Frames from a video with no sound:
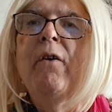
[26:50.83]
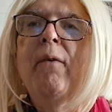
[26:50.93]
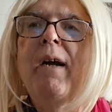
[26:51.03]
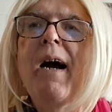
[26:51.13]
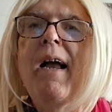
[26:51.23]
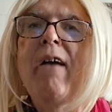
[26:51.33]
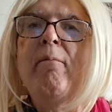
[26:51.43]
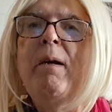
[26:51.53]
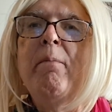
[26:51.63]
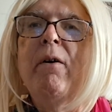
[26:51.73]
We gotta have
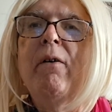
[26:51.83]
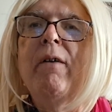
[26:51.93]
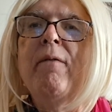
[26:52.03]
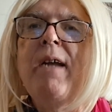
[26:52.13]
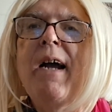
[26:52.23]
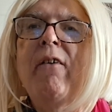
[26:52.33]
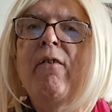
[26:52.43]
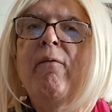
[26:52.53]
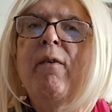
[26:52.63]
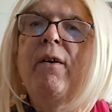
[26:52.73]
people live in the
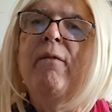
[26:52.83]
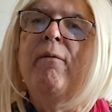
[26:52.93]
actual,